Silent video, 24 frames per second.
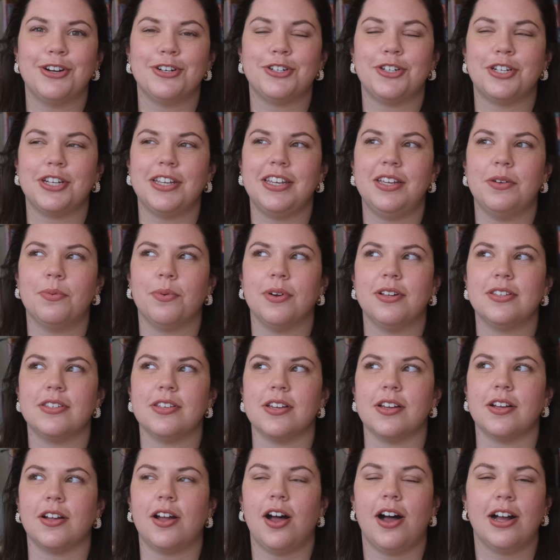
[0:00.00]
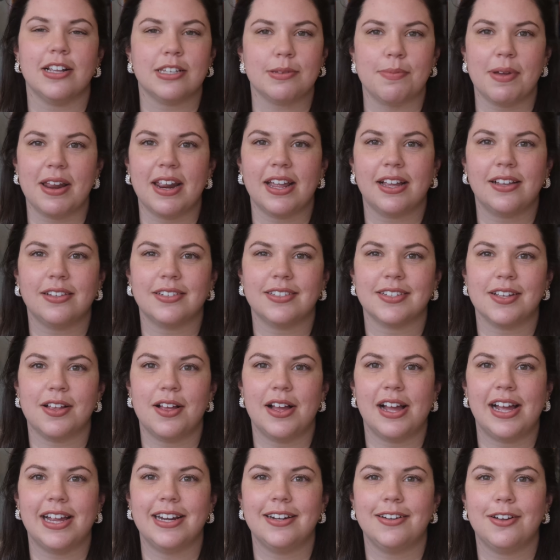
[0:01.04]
she runs a cosmetics
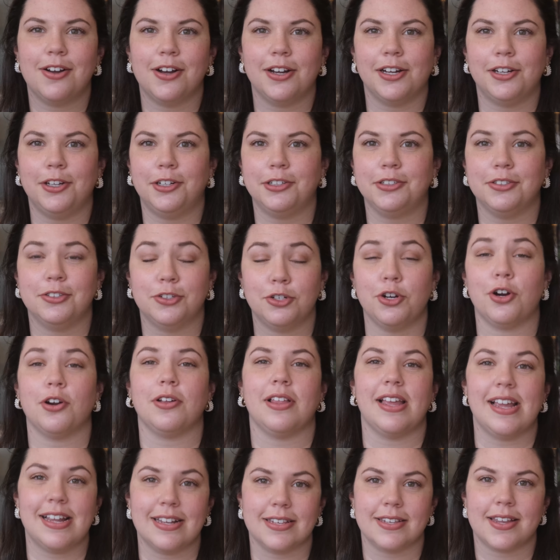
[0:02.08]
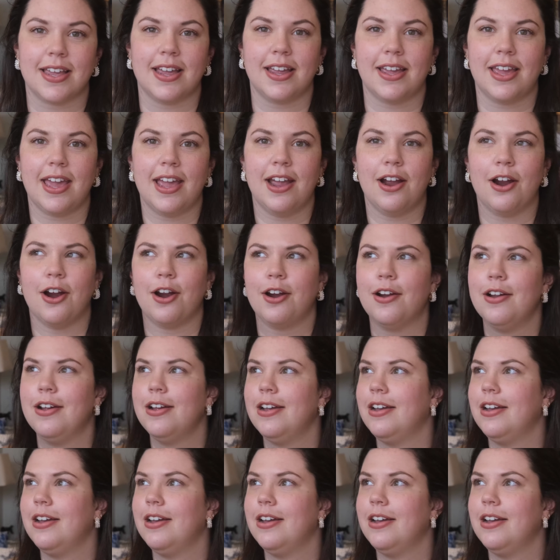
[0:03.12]
line called Darling Skincare.